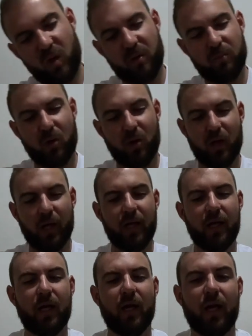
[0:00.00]
My
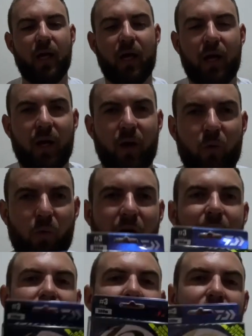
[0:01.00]

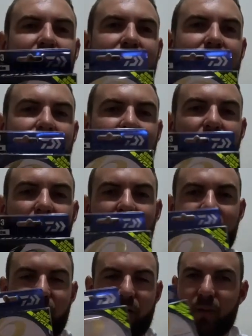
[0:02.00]
one and only
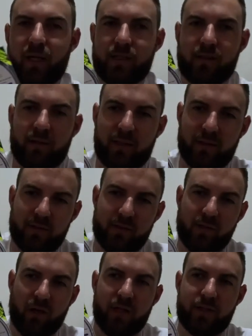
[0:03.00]
line that I basically
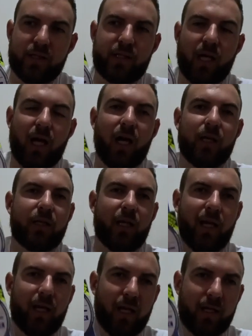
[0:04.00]
use, I just can't
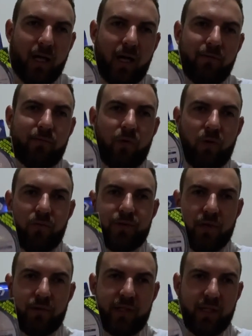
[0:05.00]
get enough of
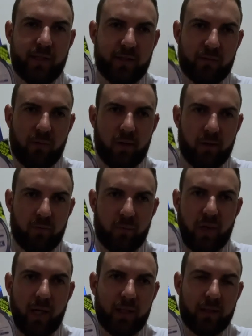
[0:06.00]
Saltiga 12
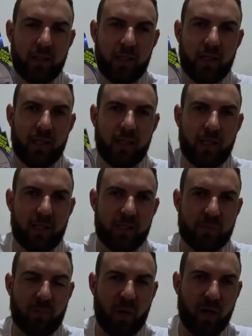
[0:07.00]
braid. It
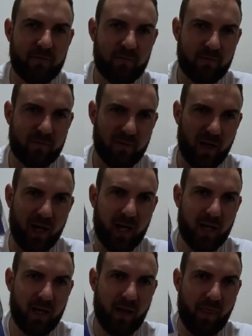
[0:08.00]
is by
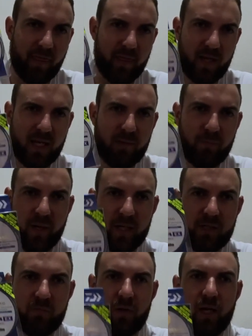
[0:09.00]
far the
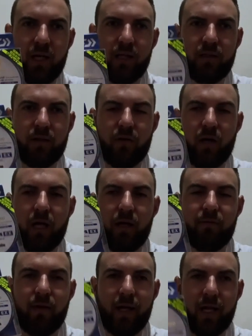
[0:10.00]
best braid that I
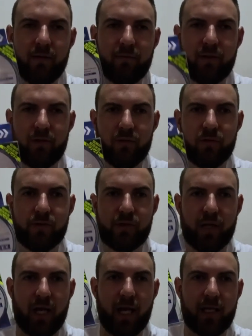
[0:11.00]
have ever used
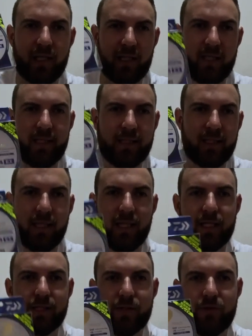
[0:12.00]
and had the
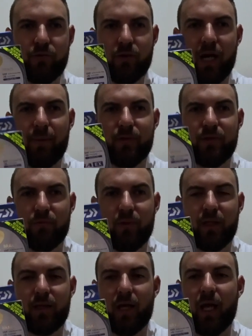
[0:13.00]
less dramas
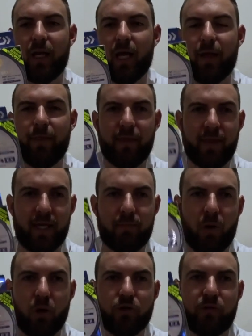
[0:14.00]
with and had the
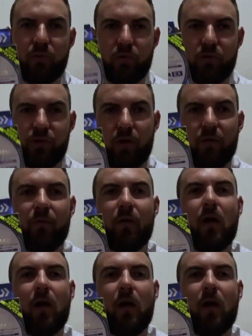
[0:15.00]
most spills of.